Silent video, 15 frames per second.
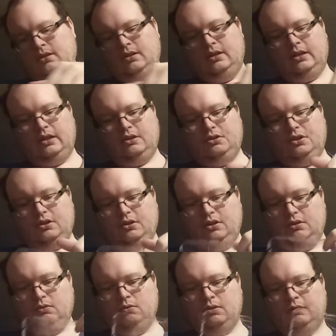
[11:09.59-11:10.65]
I'll show
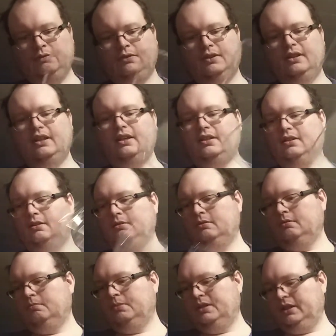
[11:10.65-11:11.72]
you one for this
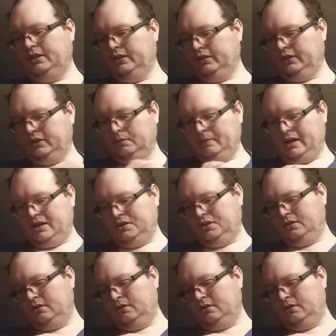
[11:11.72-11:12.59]
particular expansion.